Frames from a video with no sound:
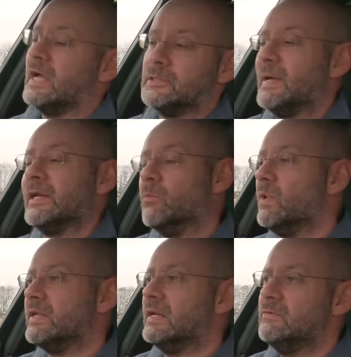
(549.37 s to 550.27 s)
And depending on
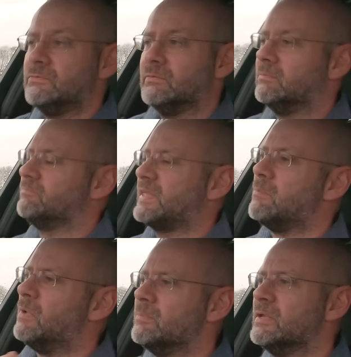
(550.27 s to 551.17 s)
where you live,
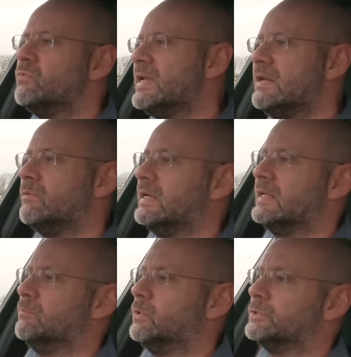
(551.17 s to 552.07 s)
that might be really,
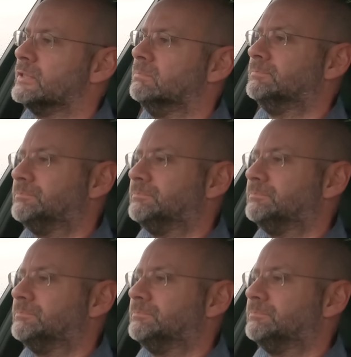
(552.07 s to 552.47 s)
really important.